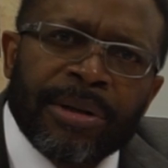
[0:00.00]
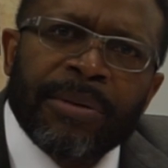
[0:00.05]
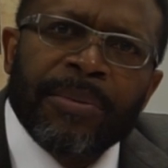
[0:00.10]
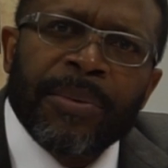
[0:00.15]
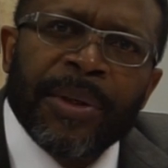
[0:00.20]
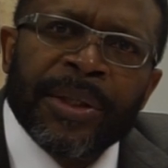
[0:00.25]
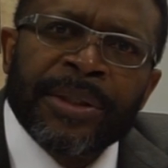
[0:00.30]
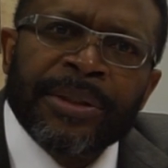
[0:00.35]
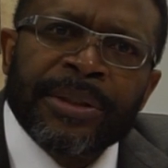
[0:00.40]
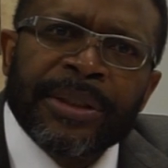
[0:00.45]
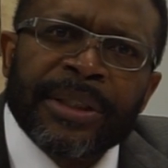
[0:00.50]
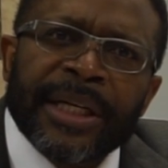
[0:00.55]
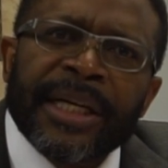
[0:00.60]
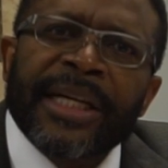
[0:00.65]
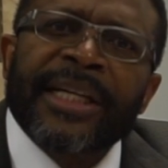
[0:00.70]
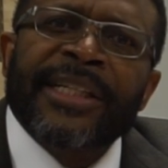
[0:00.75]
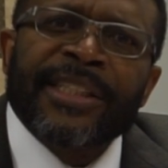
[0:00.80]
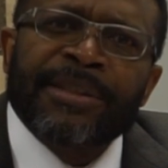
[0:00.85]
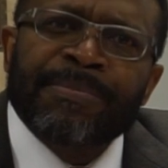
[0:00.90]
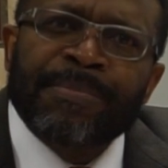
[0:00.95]
to work
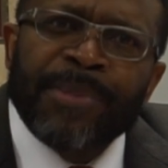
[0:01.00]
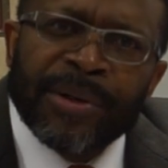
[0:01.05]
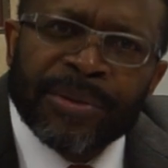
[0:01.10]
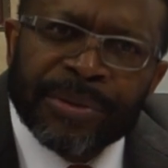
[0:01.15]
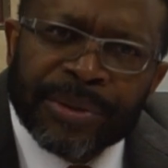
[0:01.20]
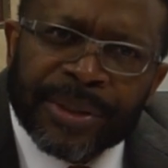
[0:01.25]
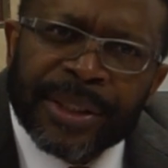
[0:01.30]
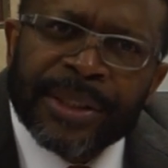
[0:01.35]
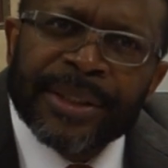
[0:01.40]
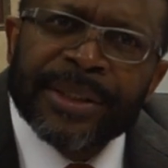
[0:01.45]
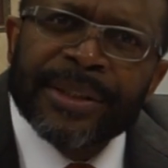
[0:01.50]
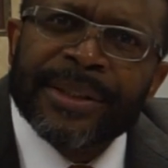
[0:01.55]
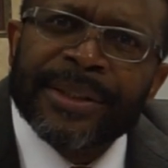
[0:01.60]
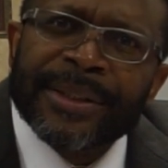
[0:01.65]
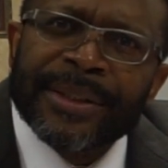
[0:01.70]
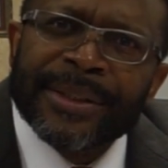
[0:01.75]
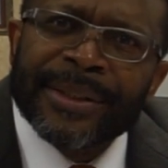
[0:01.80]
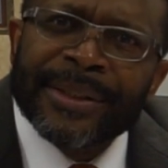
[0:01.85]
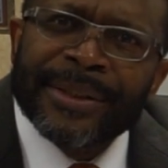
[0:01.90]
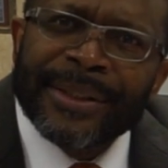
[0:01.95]
and is broke.
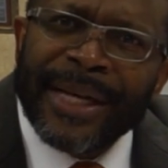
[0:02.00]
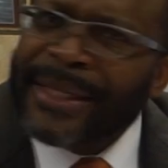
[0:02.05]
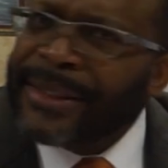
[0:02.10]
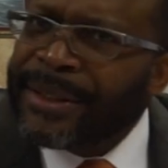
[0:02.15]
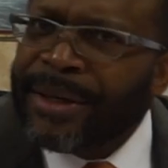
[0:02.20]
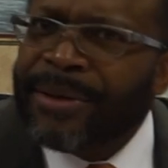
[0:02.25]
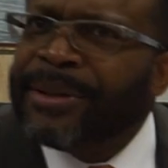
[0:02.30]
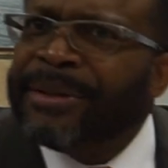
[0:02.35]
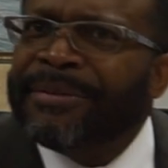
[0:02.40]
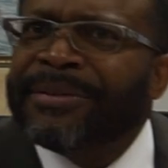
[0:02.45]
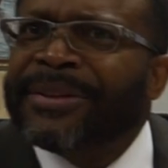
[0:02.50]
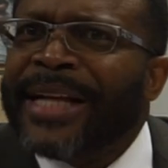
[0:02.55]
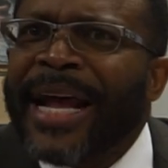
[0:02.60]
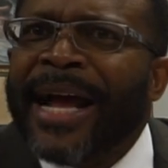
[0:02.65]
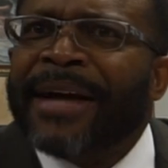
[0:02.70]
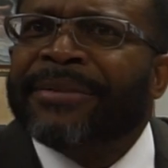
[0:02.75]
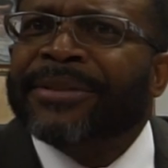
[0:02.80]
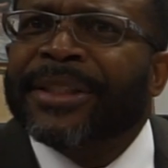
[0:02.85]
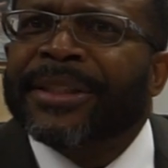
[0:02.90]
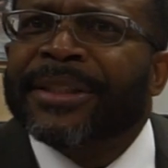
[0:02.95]
That don't even
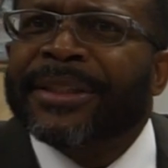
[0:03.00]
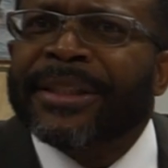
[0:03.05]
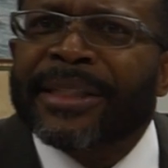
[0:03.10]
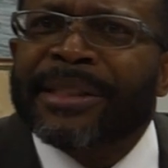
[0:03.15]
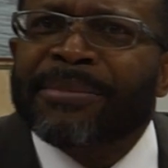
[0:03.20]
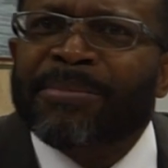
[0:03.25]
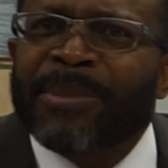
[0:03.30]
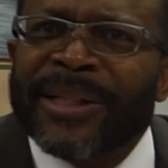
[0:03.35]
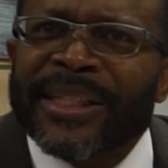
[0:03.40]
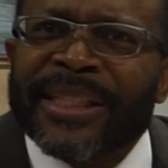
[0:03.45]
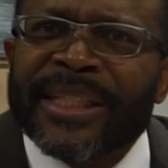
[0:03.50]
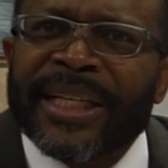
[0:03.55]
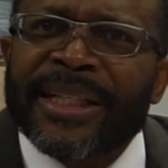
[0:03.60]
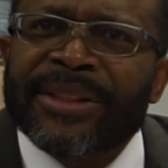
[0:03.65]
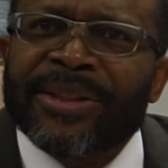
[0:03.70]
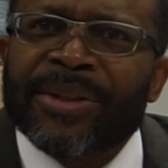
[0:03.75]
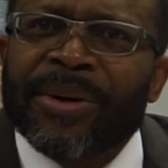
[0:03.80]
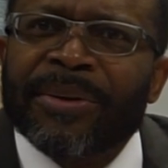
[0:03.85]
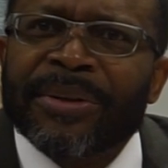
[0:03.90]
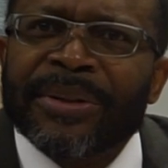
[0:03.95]
sound good, does it, Brother
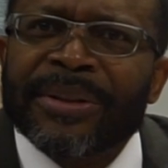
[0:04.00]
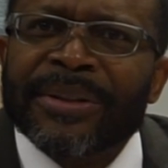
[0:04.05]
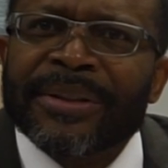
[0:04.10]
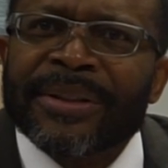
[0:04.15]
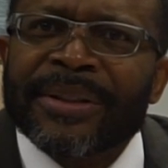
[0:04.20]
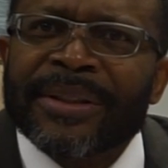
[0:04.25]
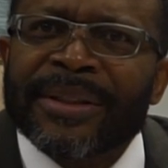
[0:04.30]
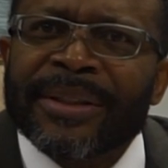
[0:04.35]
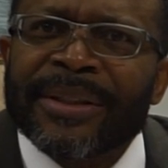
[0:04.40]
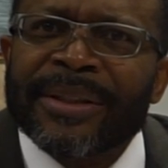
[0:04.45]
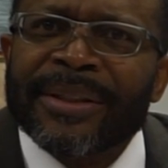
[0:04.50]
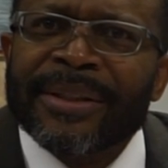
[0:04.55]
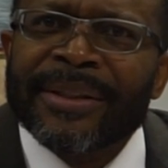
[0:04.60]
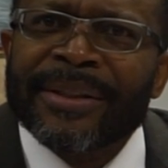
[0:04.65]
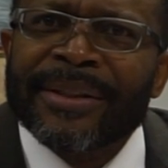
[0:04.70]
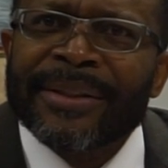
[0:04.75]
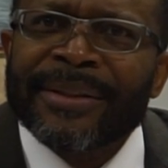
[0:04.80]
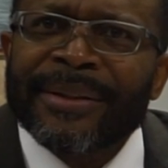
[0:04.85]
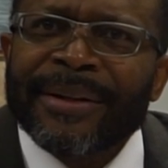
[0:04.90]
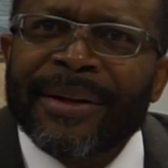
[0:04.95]
Kejo? No, sir.
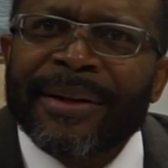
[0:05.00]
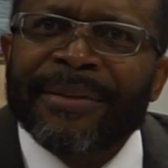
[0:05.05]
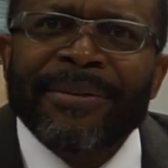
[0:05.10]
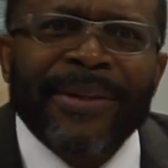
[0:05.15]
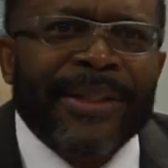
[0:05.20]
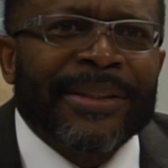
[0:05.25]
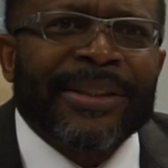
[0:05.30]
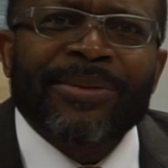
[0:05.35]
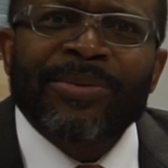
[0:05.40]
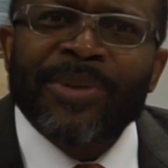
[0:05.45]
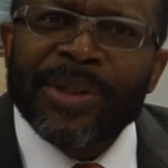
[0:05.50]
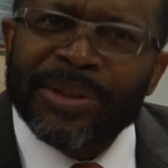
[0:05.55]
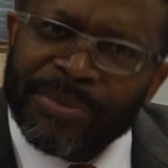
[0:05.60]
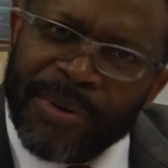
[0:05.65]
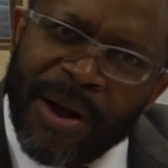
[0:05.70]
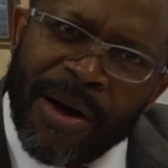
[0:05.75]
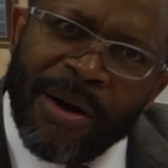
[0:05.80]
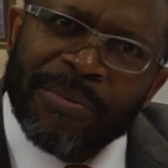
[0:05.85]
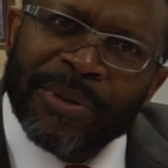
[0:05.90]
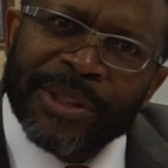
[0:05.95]
Uh, what's, what's
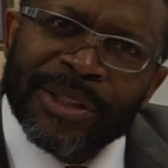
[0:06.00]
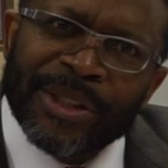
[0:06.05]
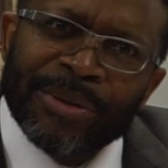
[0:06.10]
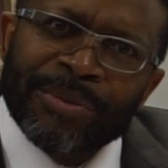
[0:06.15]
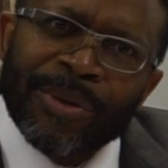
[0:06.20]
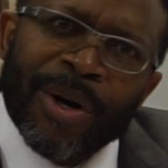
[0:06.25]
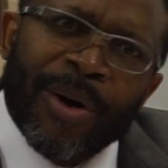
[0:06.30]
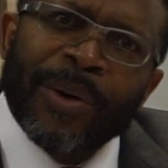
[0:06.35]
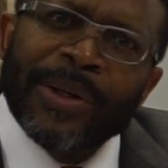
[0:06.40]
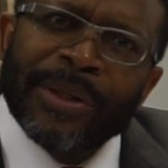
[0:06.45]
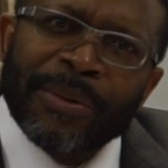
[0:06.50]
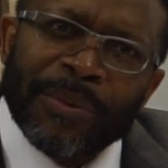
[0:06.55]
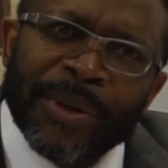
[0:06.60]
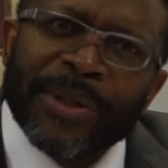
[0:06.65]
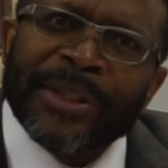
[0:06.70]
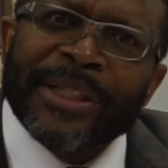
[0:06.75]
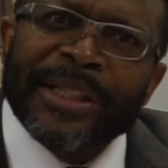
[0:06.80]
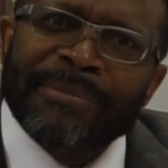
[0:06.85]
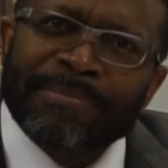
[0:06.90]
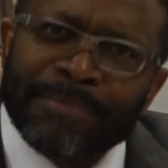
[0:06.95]
wrong with you going to
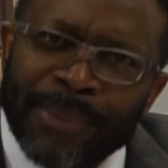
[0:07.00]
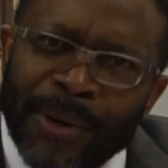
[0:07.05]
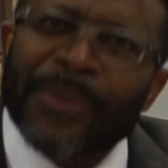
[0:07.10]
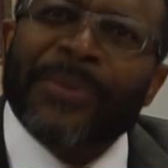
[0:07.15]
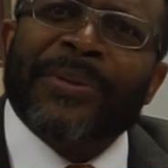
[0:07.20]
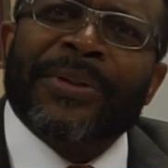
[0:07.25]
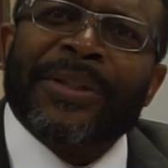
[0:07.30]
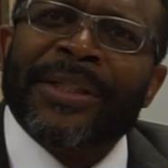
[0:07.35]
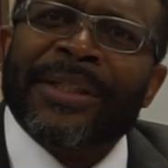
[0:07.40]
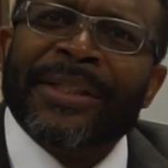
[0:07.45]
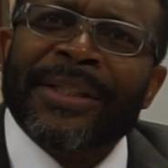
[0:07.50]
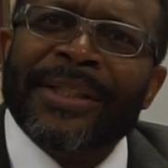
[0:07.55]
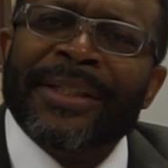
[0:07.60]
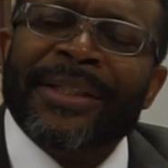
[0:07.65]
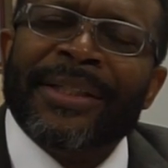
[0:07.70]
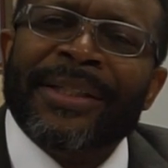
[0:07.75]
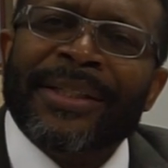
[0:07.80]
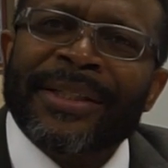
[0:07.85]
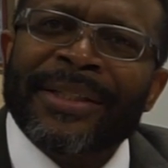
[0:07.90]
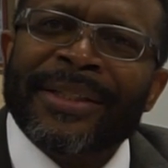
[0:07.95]
work and broke?
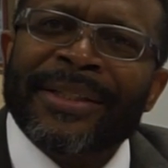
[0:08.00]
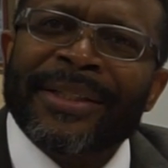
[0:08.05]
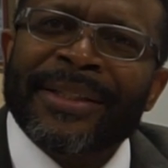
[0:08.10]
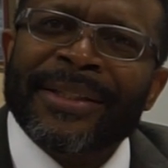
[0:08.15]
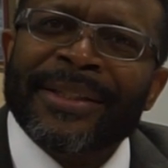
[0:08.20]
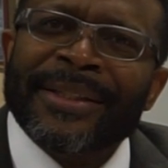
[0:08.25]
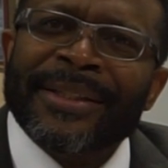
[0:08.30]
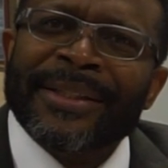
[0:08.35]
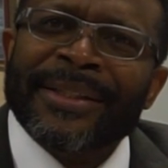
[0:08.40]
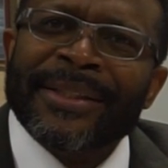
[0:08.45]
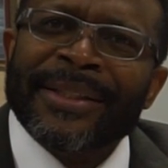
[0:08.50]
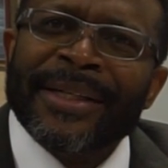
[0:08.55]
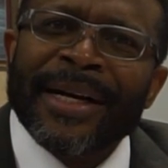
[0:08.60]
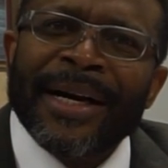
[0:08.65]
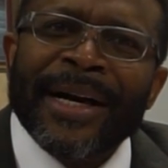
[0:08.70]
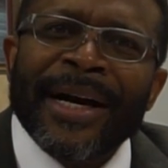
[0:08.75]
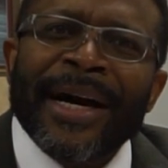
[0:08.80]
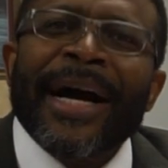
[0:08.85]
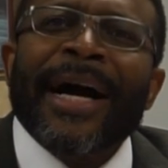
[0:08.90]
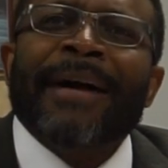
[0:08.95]

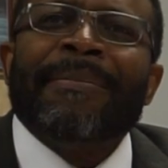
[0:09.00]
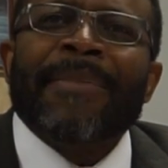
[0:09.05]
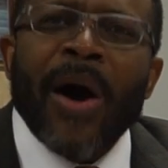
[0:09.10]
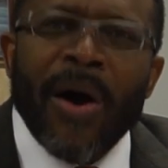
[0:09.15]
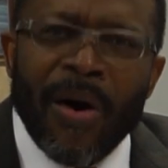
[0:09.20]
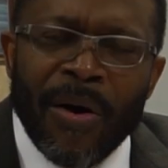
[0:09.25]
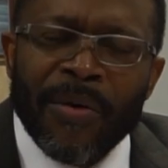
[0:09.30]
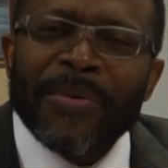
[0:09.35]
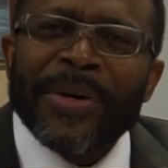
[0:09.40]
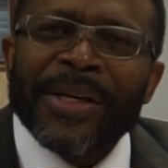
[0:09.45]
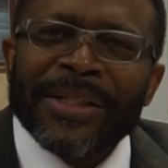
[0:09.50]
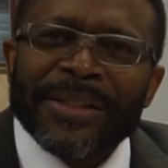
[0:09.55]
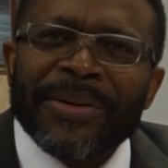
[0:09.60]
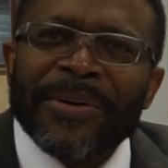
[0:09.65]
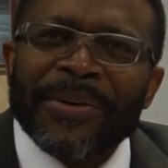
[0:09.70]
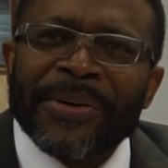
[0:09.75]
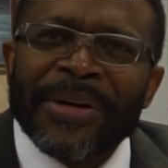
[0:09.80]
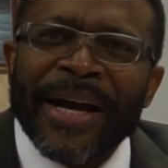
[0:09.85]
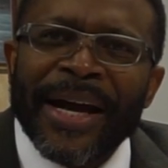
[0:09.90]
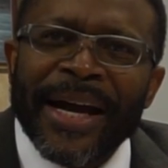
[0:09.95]
I'm always
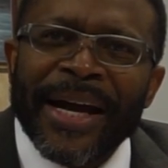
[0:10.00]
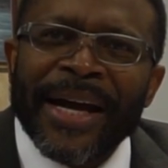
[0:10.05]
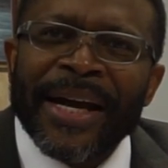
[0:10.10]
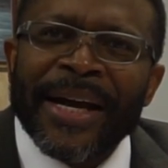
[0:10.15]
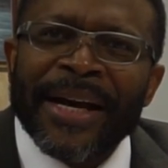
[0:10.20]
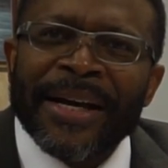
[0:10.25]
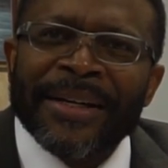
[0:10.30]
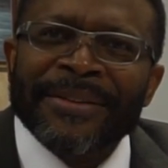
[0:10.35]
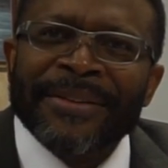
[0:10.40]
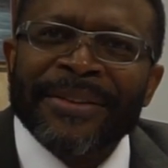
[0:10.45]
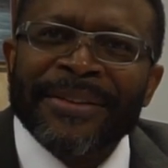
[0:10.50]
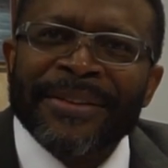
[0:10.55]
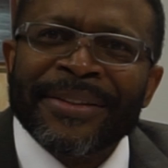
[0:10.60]
going to have